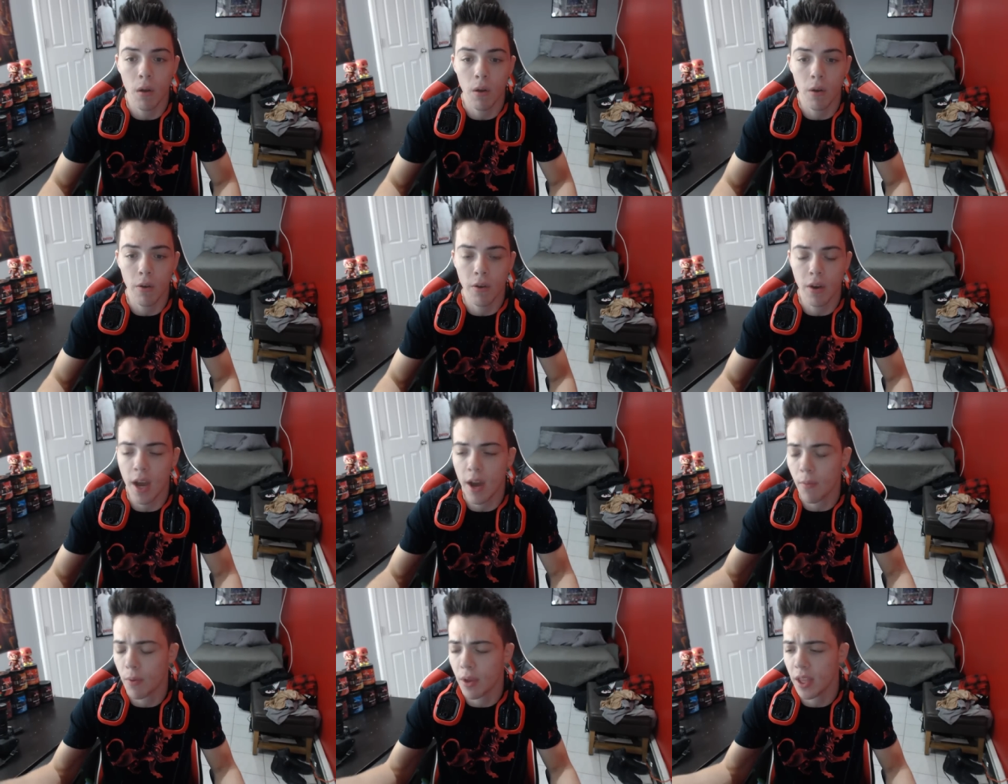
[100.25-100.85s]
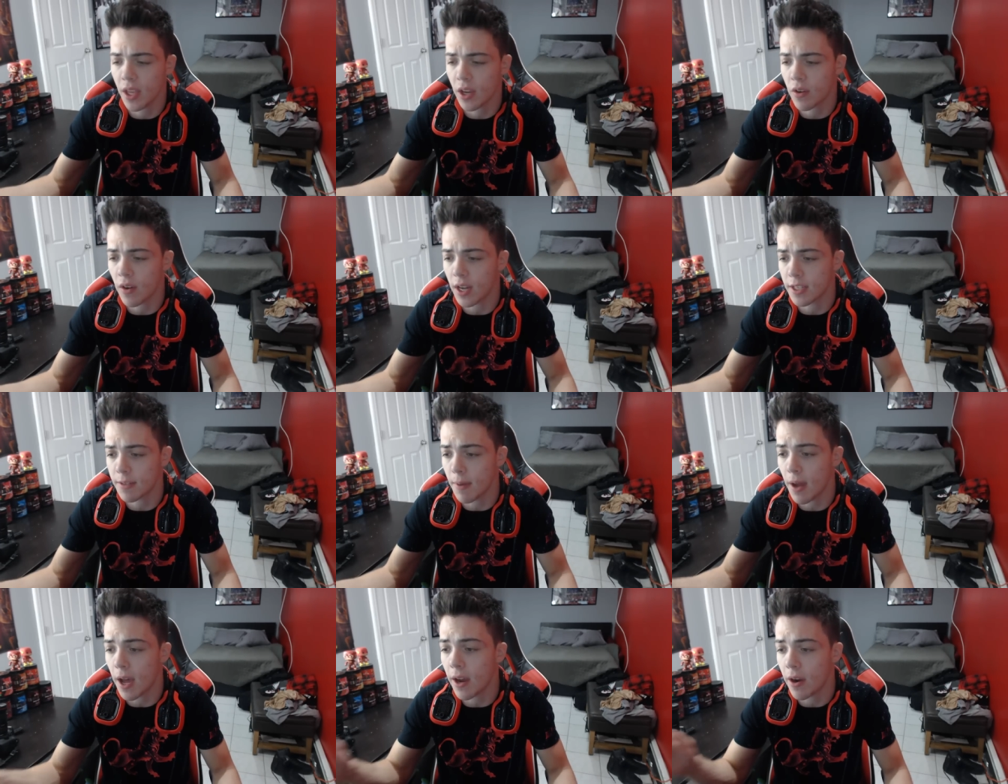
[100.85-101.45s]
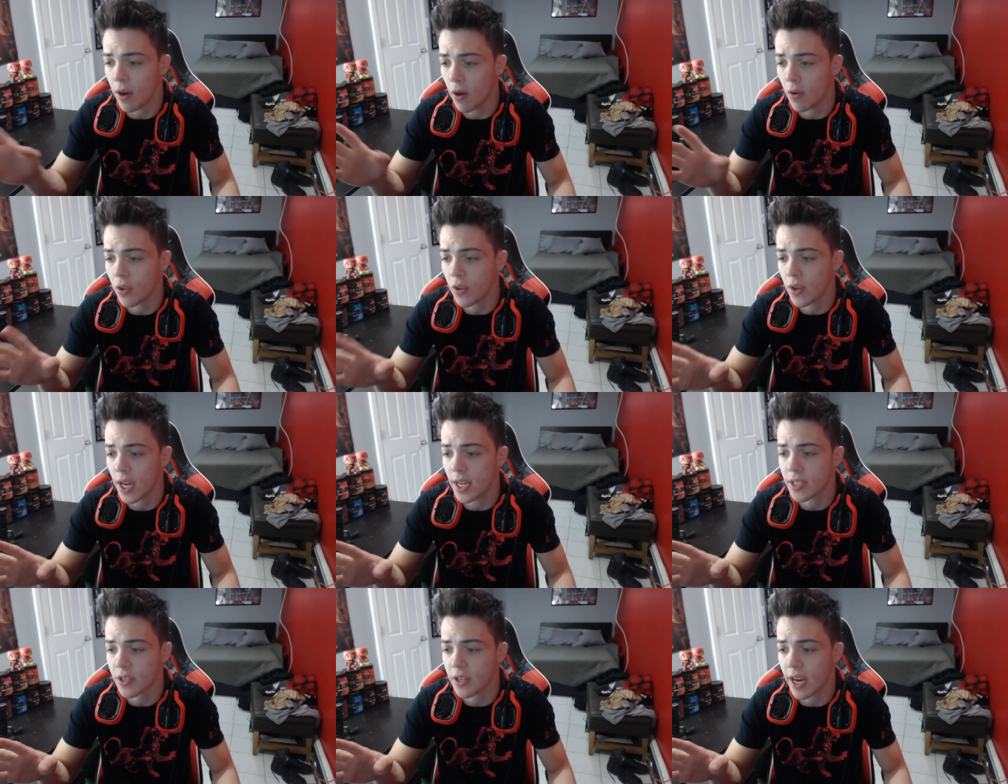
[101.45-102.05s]
Or not really across them. I don't know. You
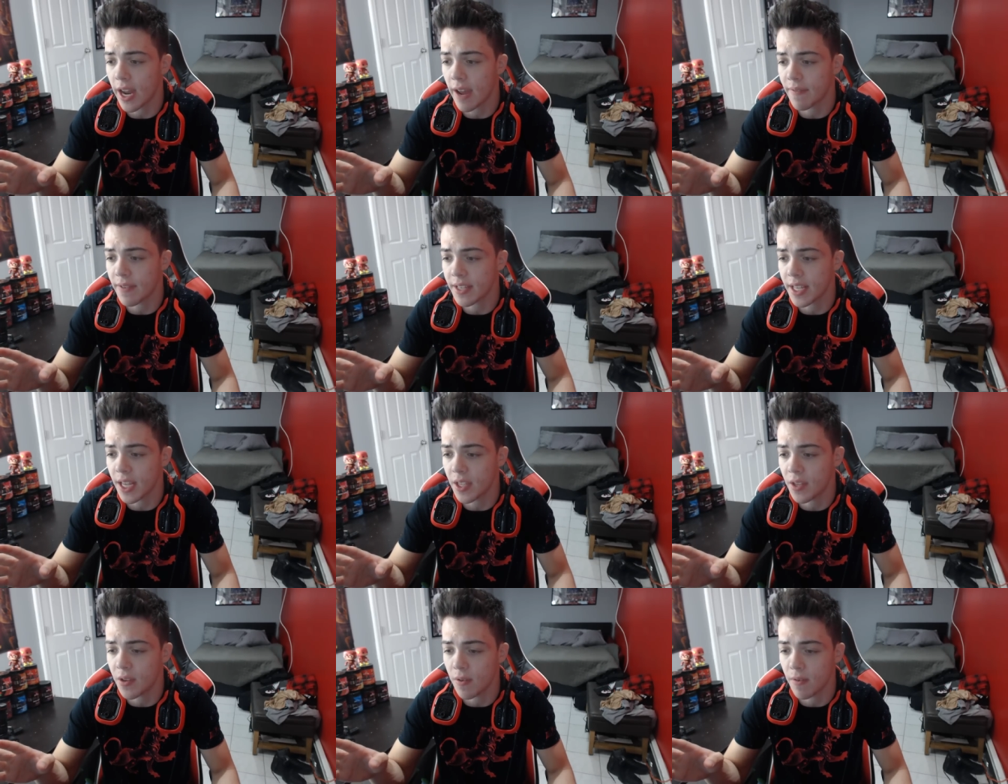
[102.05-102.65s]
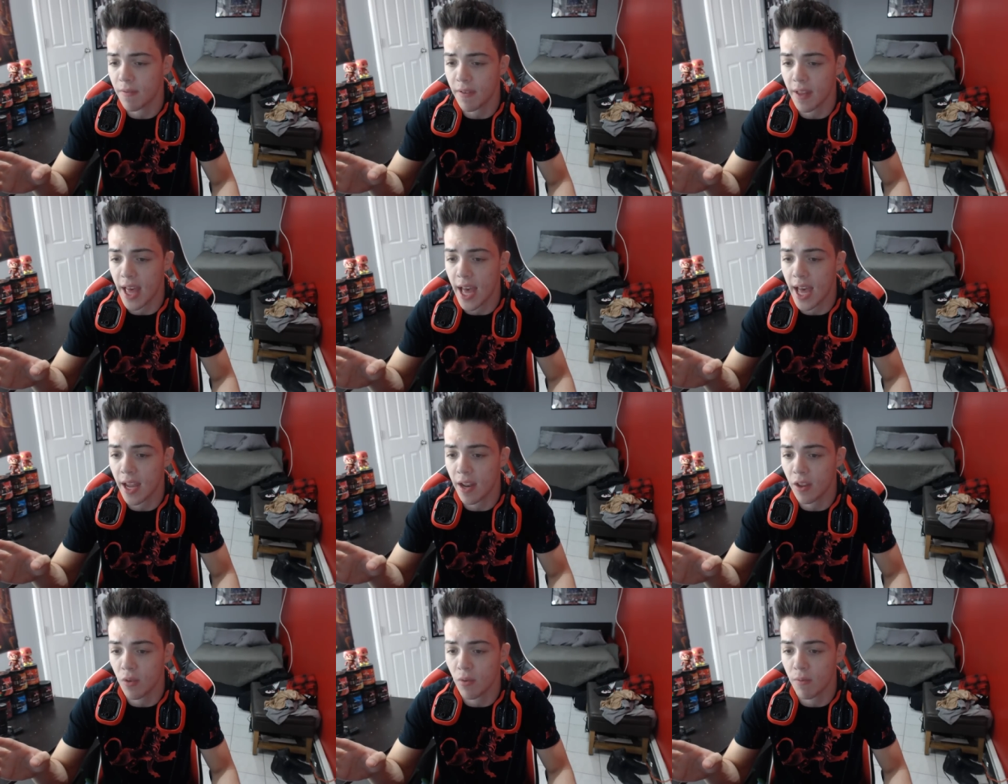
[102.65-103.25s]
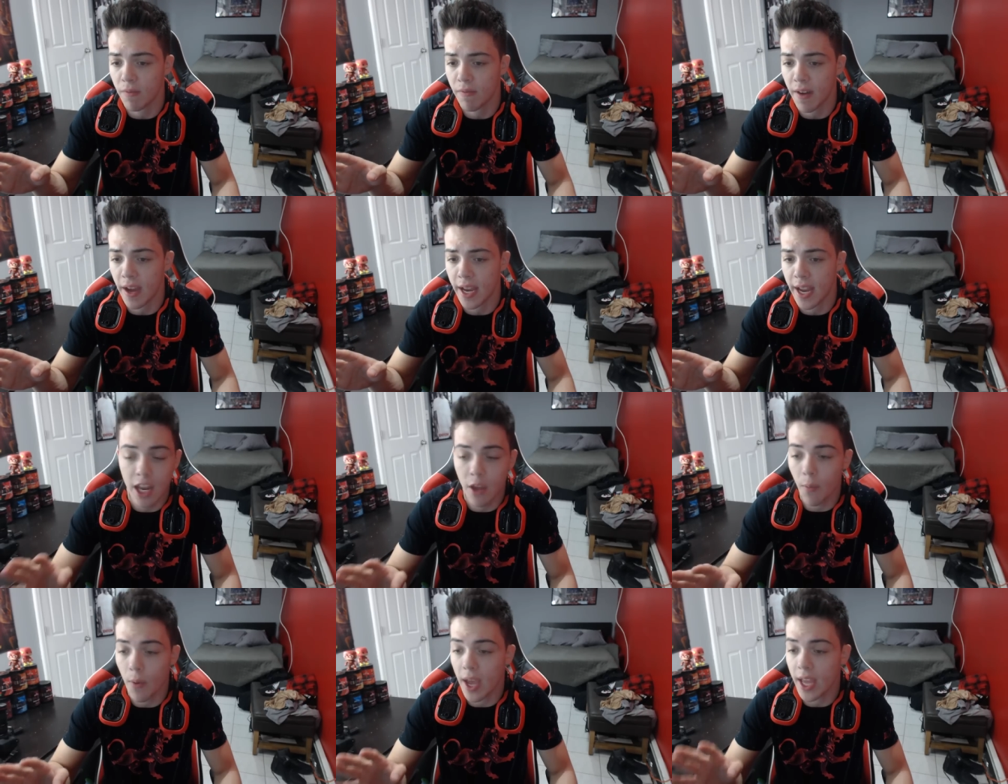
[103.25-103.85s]
guys are going to have to stay tuned for that. You will find
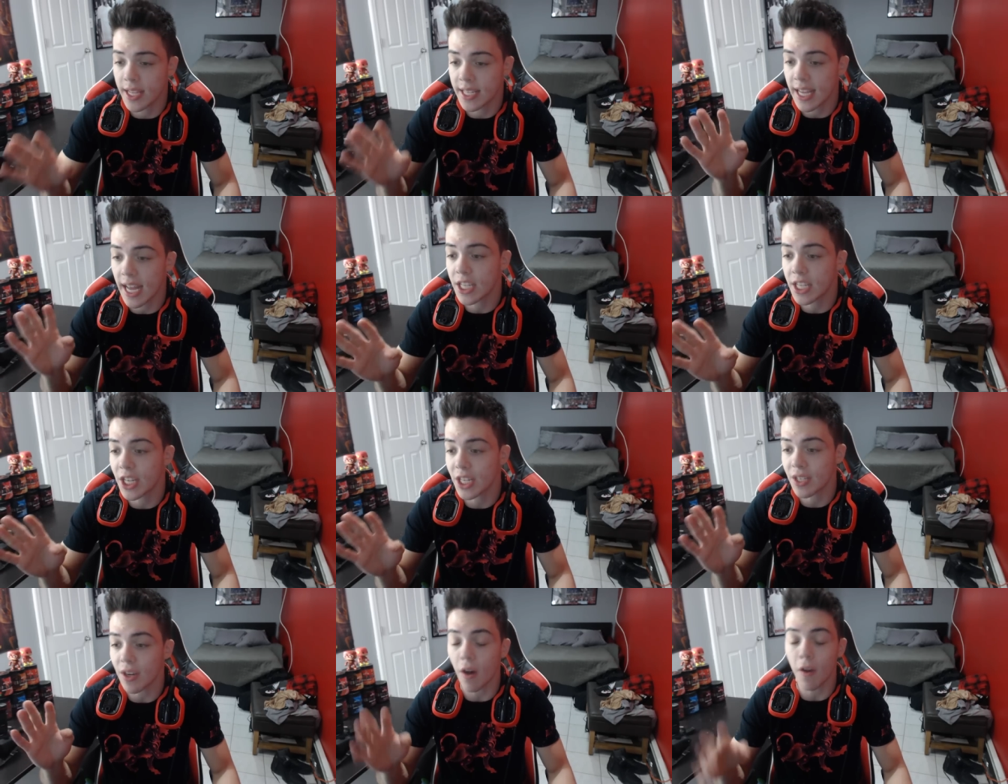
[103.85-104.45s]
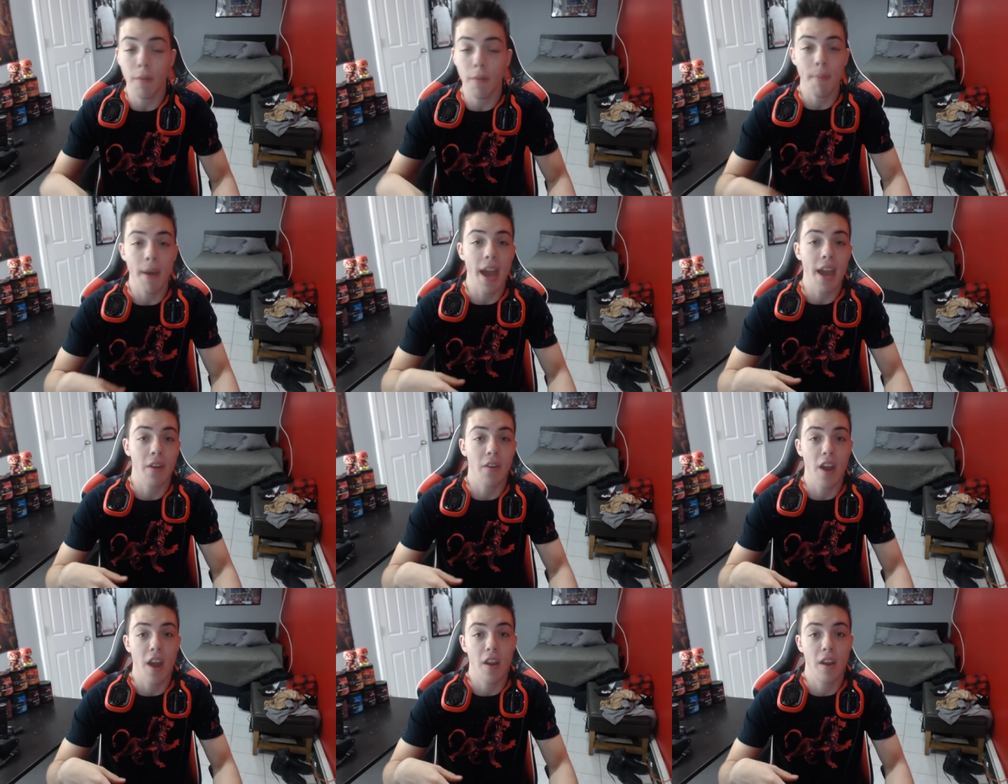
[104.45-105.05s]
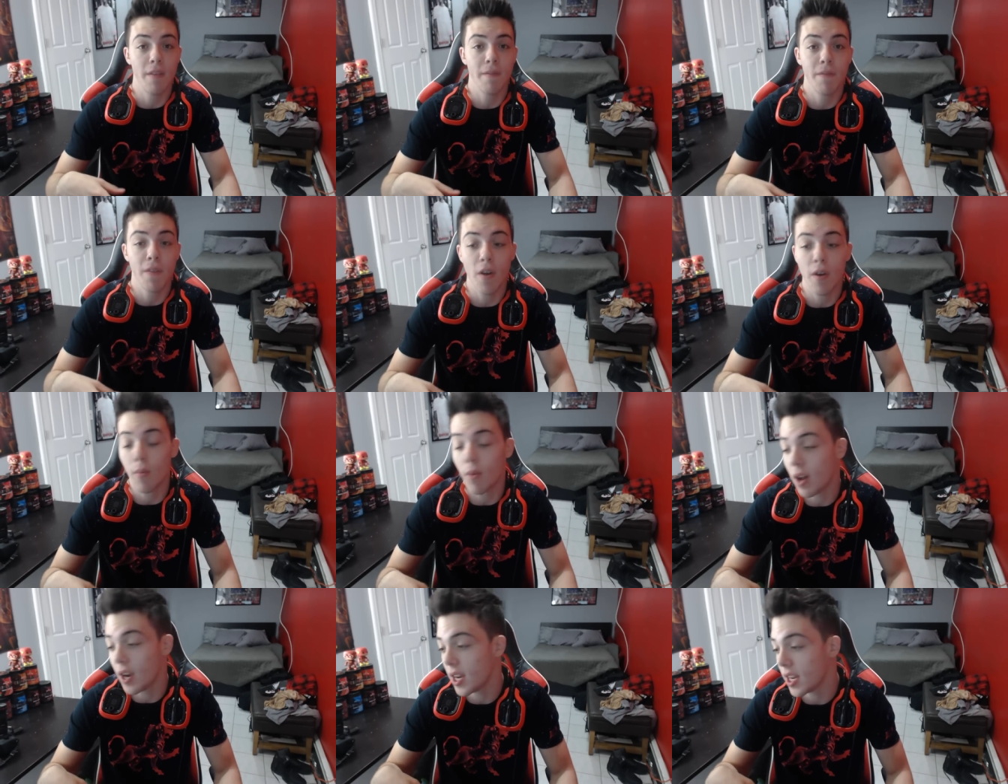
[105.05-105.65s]
Anyways, that's just all the background info.
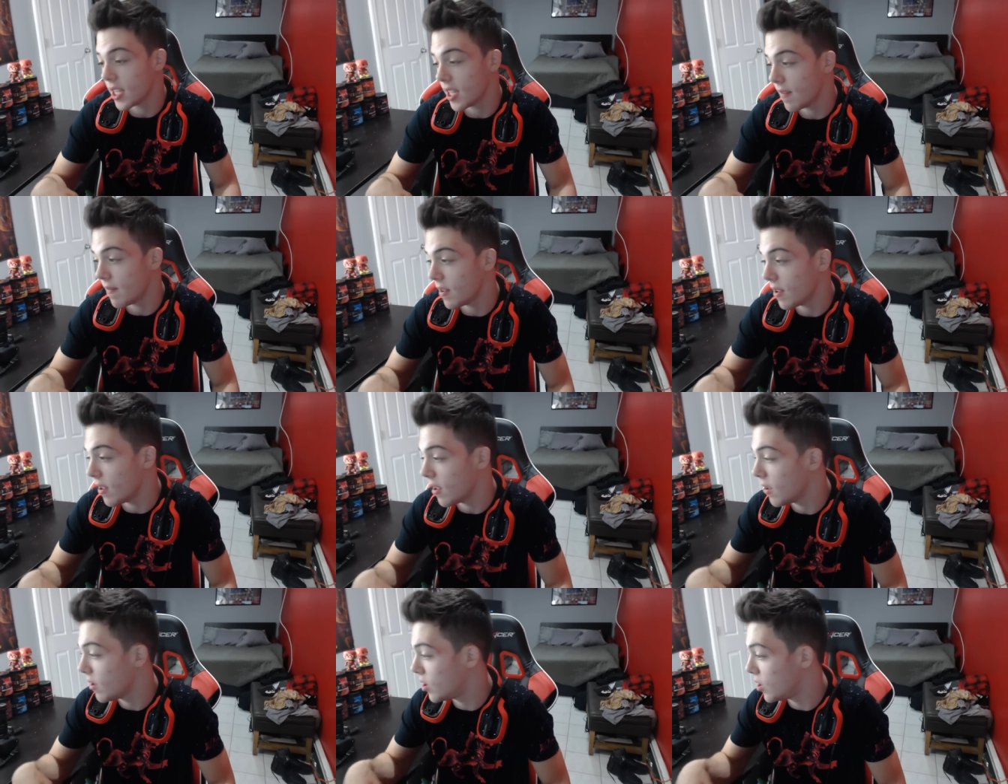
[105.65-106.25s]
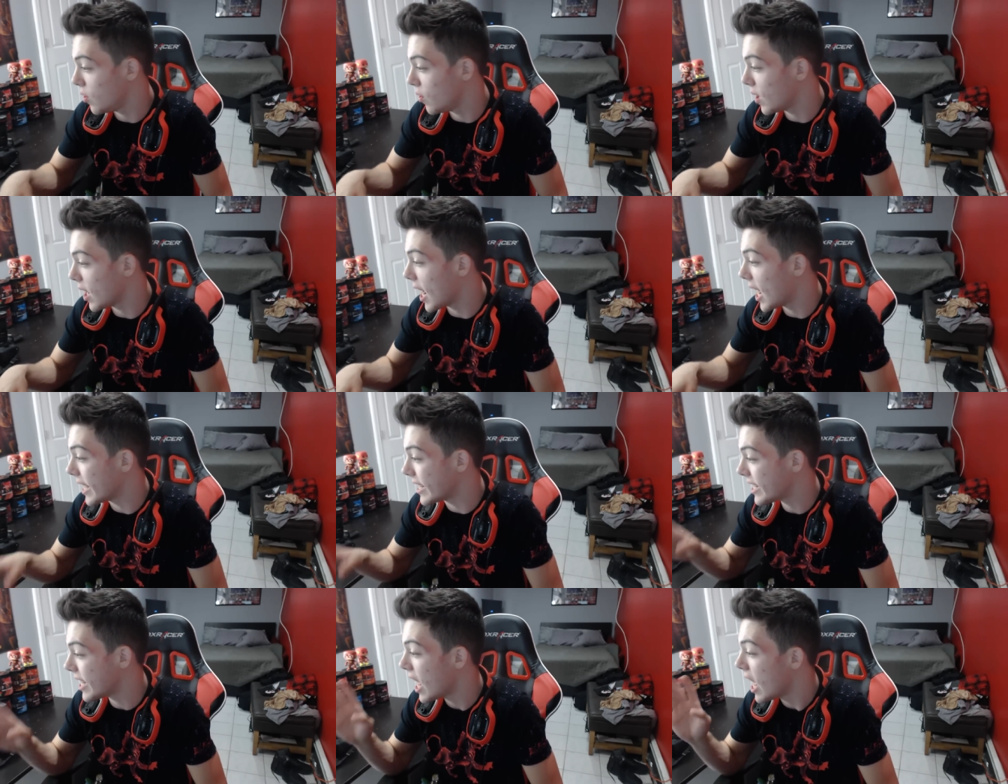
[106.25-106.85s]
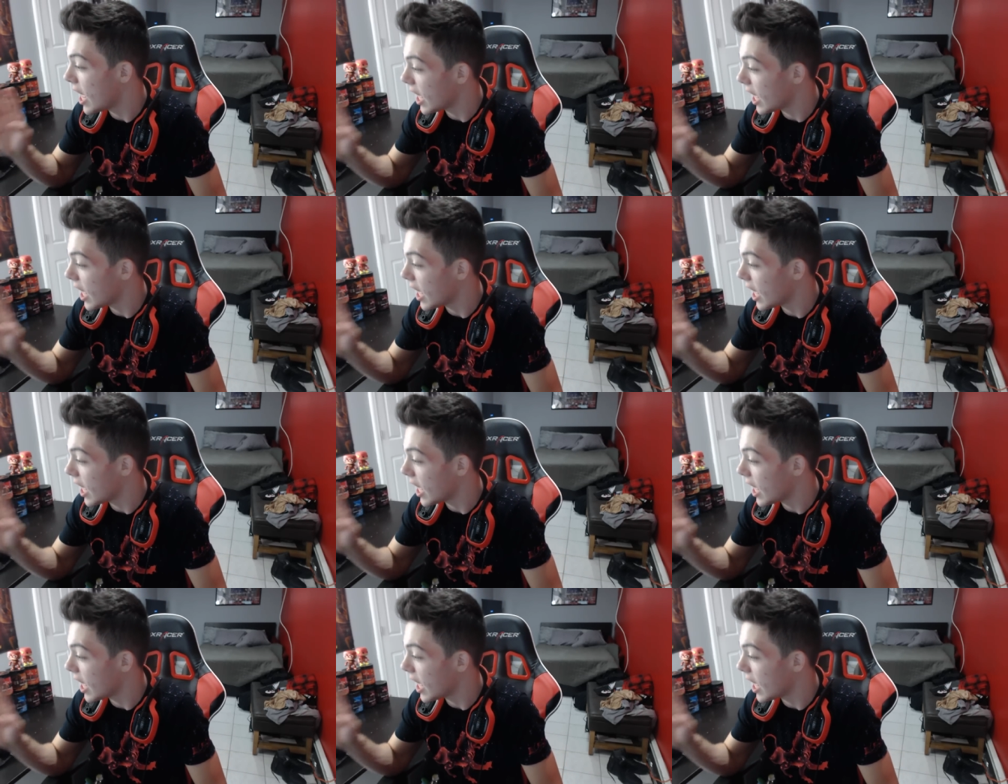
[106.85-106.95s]
I wanted to give it to you guys.